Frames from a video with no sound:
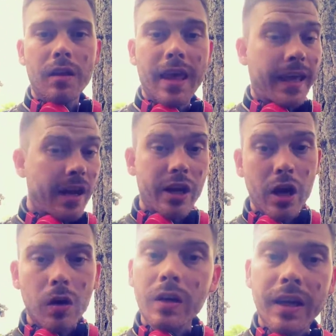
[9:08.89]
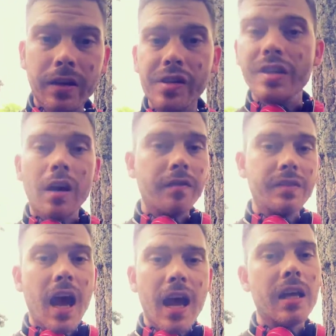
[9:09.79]
Like, here you go, kill yourself,
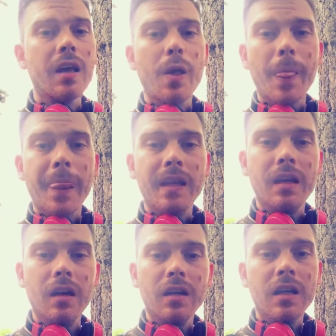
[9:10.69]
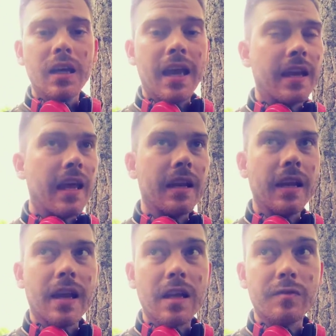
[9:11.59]
die, you know?
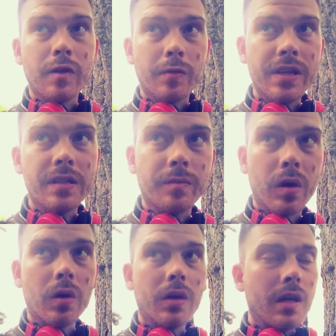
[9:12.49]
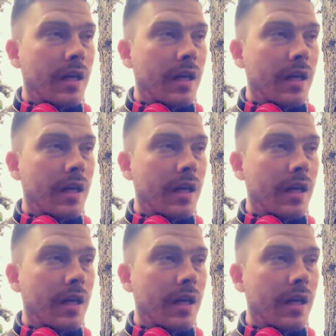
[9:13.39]
And that's for a reason, bro.